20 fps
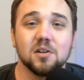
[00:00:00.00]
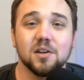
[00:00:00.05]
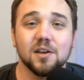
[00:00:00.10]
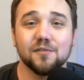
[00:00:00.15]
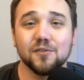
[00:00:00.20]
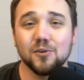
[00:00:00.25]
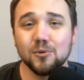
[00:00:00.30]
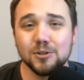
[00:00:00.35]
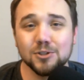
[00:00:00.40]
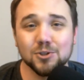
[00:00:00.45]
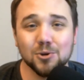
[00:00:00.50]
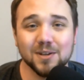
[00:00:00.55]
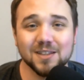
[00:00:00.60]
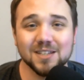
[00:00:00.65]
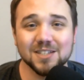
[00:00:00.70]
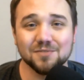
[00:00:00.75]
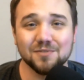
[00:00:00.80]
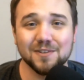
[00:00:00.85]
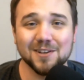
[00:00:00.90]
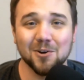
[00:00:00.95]
If you enjoyed
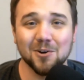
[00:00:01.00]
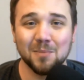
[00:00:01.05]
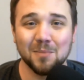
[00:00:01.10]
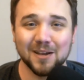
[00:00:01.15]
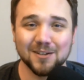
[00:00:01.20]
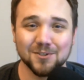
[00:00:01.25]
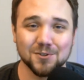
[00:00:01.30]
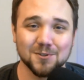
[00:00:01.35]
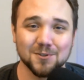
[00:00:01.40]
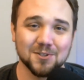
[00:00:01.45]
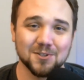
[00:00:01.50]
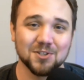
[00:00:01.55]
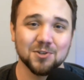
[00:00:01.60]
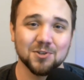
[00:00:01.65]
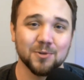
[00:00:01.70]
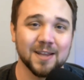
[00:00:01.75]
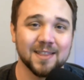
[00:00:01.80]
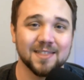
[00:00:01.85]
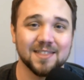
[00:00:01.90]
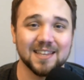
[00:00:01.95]
this video, make sure to
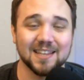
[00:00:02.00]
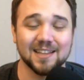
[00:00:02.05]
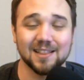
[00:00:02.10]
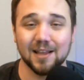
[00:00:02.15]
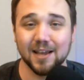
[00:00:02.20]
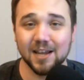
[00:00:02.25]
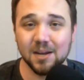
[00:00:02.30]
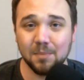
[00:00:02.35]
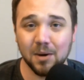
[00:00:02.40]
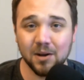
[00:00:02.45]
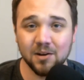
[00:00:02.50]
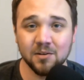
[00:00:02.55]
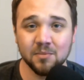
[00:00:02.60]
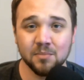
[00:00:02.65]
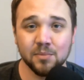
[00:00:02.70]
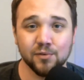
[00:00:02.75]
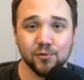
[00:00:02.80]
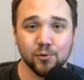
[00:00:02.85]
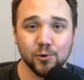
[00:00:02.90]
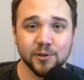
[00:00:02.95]
hit the like button
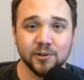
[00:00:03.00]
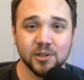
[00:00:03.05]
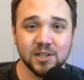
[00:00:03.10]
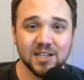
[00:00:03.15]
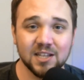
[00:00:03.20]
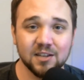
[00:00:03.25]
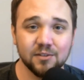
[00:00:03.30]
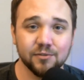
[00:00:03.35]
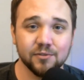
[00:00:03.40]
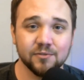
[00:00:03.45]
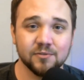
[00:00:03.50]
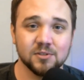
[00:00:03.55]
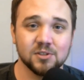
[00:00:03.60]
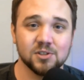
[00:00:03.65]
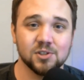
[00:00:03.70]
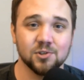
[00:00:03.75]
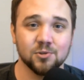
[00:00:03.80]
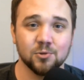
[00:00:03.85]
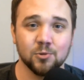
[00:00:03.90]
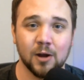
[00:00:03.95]
before you leave
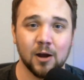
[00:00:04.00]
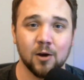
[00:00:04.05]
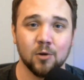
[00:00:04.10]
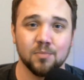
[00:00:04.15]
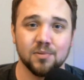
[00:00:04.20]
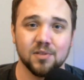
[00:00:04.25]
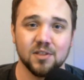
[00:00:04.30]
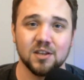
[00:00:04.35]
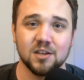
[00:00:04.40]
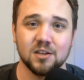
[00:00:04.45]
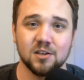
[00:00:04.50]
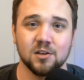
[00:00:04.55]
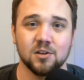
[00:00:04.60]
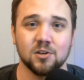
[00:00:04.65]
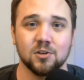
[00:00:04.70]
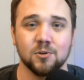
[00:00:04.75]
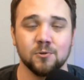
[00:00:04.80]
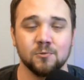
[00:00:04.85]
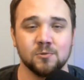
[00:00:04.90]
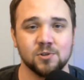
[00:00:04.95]
to help the
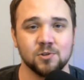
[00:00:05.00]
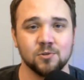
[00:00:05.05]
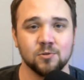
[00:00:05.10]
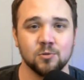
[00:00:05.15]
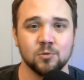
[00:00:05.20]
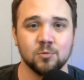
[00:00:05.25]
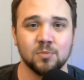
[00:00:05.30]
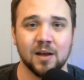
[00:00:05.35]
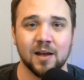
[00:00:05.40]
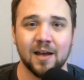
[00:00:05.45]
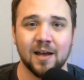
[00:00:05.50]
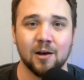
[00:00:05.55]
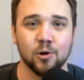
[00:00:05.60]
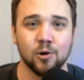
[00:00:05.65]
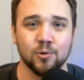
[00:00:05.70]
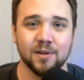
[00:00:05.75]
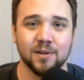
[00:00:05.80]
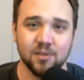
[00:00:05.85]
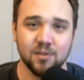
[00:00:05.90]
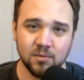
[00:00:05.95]
YouTube
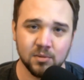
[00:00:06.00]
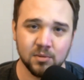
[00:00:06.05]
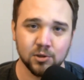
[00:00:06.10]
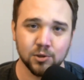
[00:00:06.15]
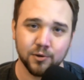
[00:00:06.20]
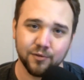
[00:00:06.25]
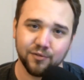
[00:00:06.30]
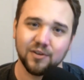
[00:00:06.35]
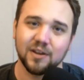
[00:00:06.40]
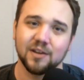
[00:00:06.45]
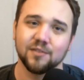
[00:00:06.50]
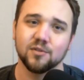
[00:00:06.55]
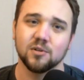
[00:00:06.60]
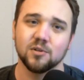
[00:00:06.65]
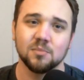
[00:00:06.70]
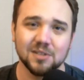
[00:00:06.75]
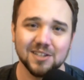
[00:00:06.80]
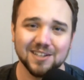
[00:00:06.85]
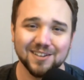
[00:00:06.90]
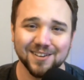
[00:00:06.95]
algorithm look
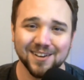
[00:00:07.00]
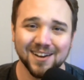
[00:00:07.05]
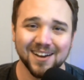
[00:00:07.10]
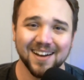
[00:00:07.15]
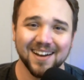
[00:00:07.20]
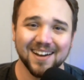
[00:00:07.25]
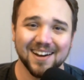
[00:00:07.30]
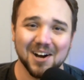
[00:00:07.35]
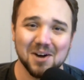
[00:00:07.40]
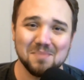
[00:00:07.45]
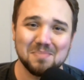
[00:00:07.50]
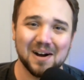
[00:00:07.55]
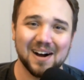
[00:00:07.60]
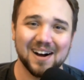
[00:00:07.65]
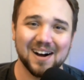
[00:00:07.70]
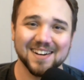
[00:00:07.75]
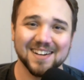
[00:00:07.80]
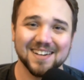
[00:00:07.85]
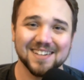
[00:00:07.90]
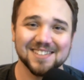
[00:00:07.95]
favorably
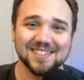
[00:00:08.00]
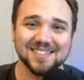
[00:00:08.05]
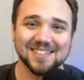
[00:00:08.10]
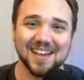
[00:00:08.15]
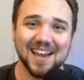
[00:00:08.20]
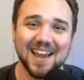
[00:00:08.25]
upon us.